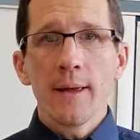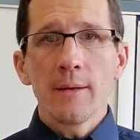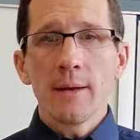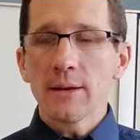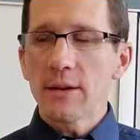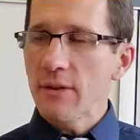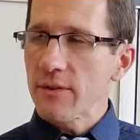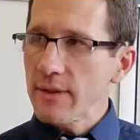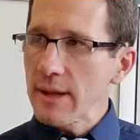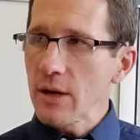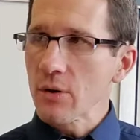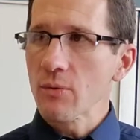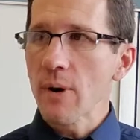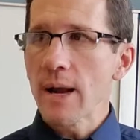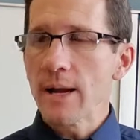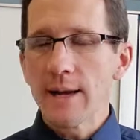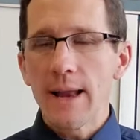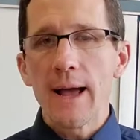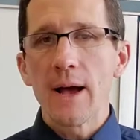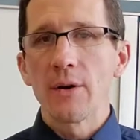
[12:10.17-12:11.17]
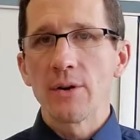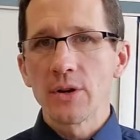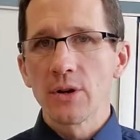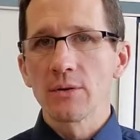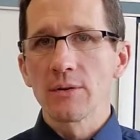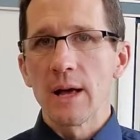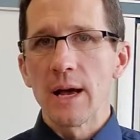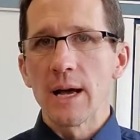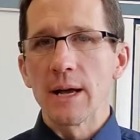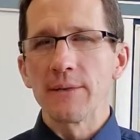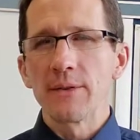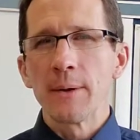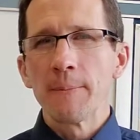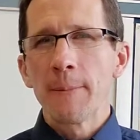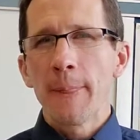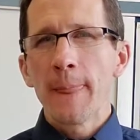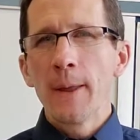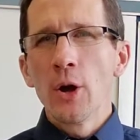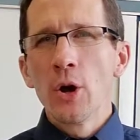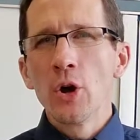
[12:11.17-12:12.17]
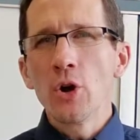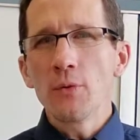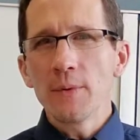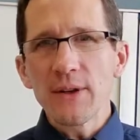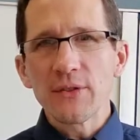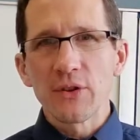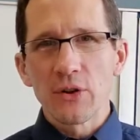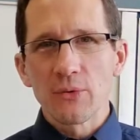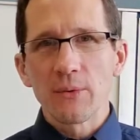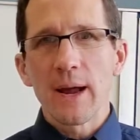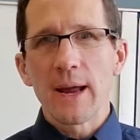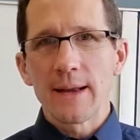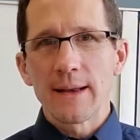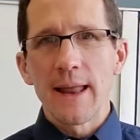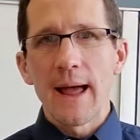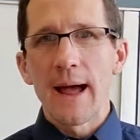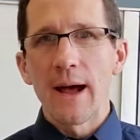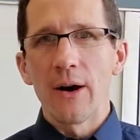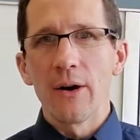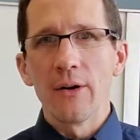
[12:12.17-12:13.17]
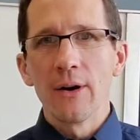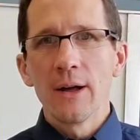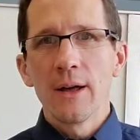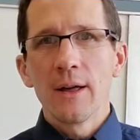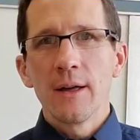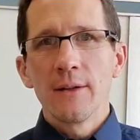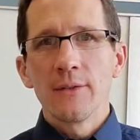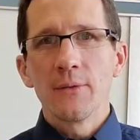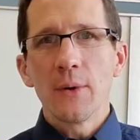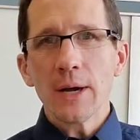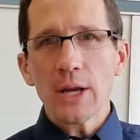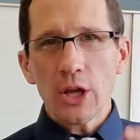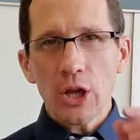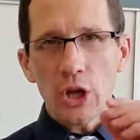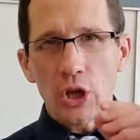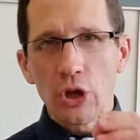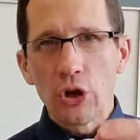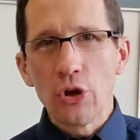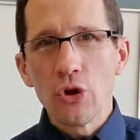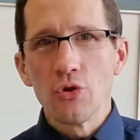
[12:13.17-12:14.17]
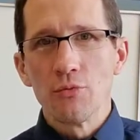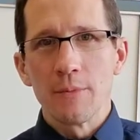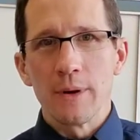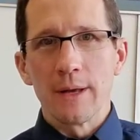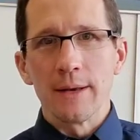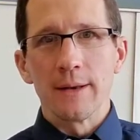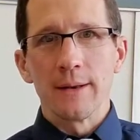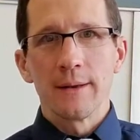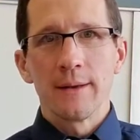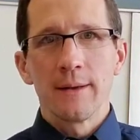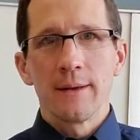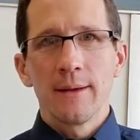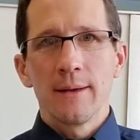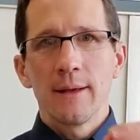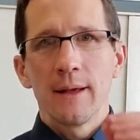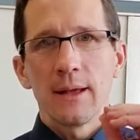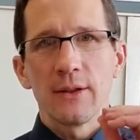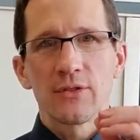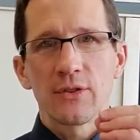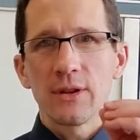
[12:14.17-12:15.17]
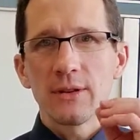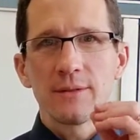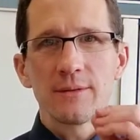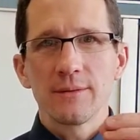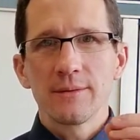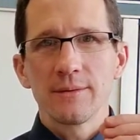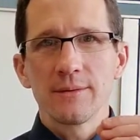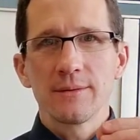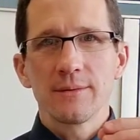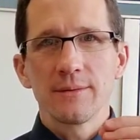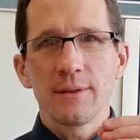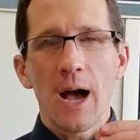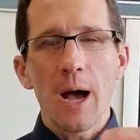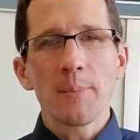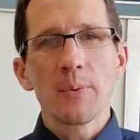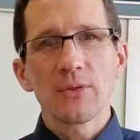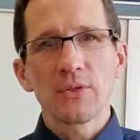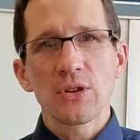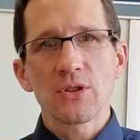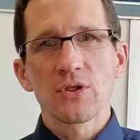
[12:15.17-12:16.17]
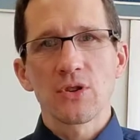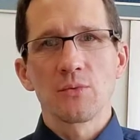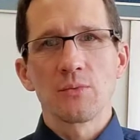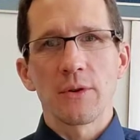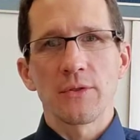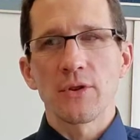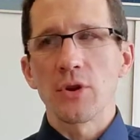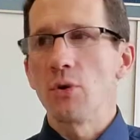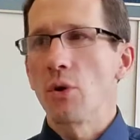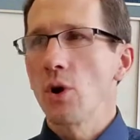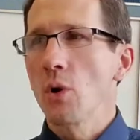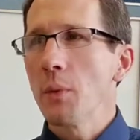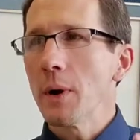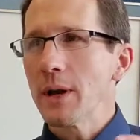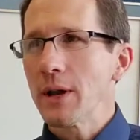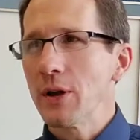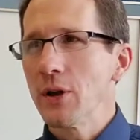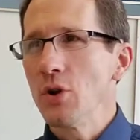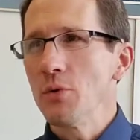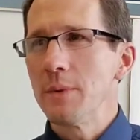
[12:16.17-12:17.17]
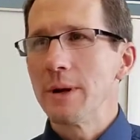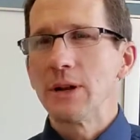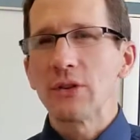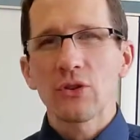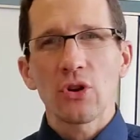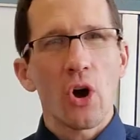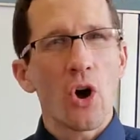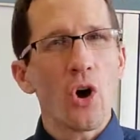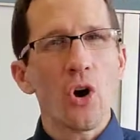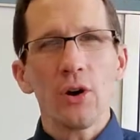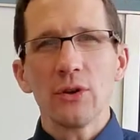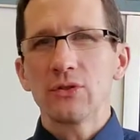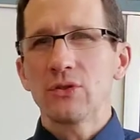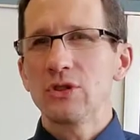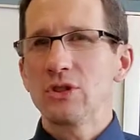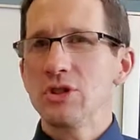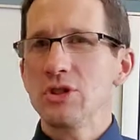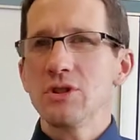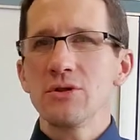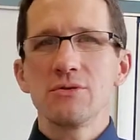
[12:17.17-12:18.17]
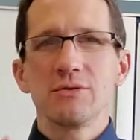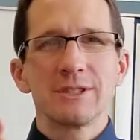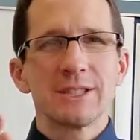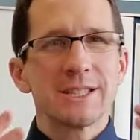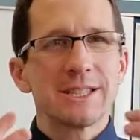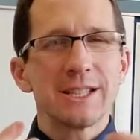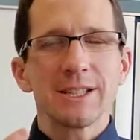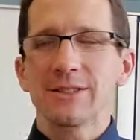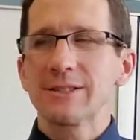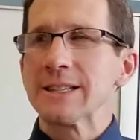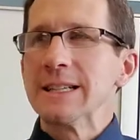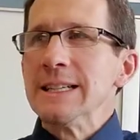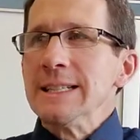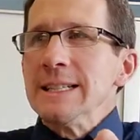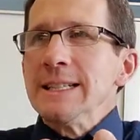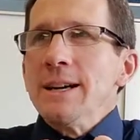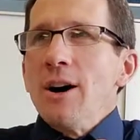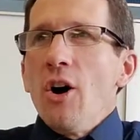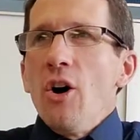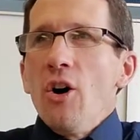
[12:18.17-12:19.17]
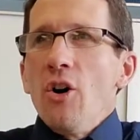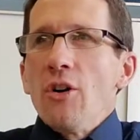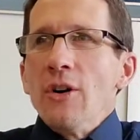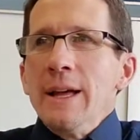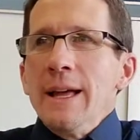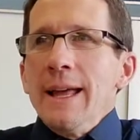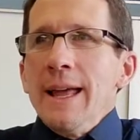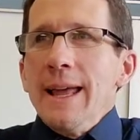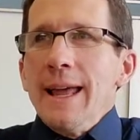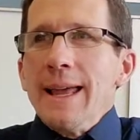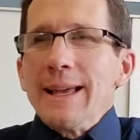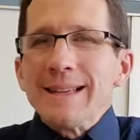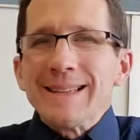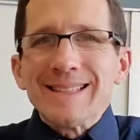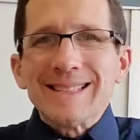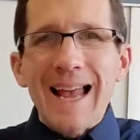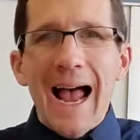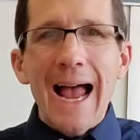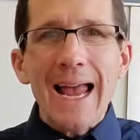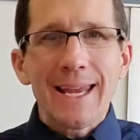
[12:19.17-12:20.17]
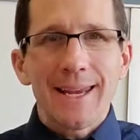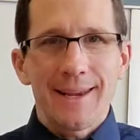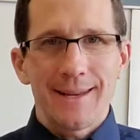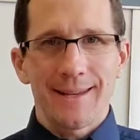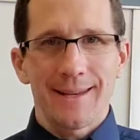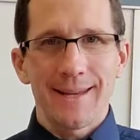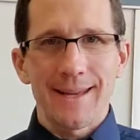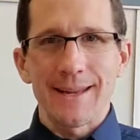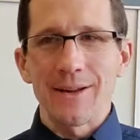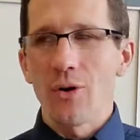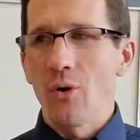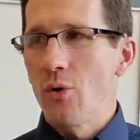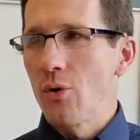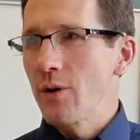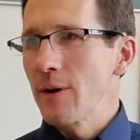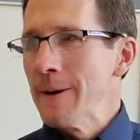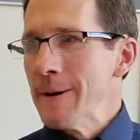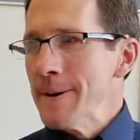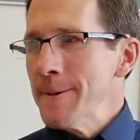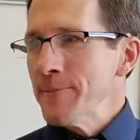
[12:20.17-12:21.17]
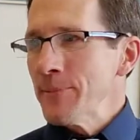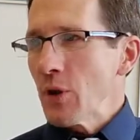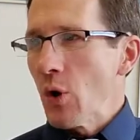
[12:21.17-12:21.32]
We need to think right now in your lives. Who is it right now? What human is in opposition with you? Or what human has caused you just all anxiety or